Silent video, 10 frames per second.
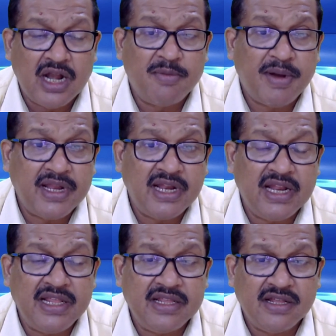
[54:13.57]
And
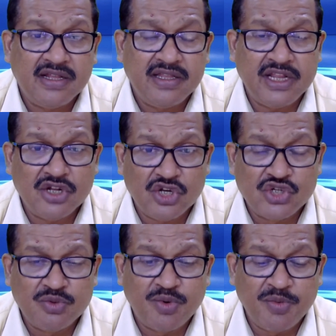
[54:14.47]
finally, there is
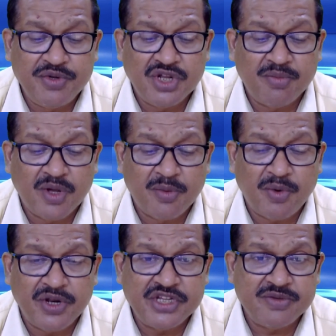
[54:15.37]
also provision for
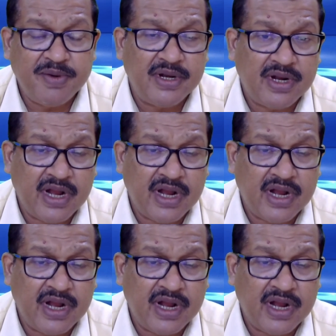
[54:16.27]
punishment,